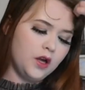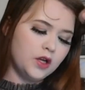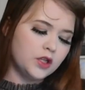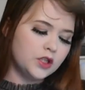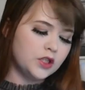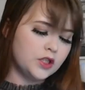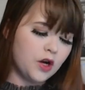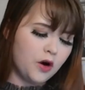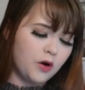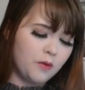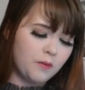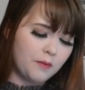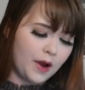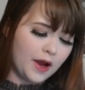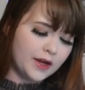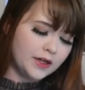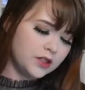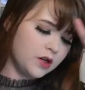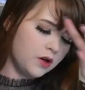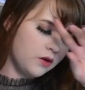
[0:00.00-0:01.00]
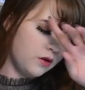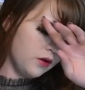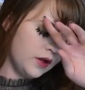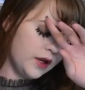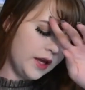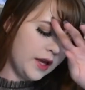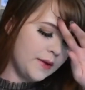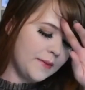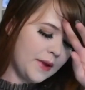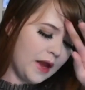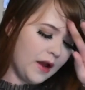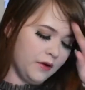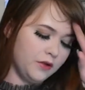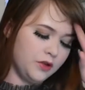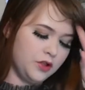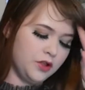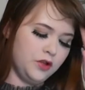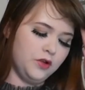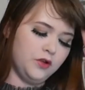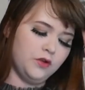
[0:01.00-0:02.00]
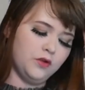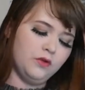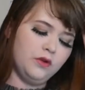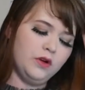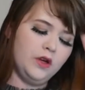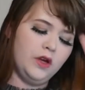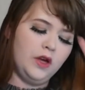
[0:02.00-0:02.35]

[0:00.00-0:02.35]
So my total came out to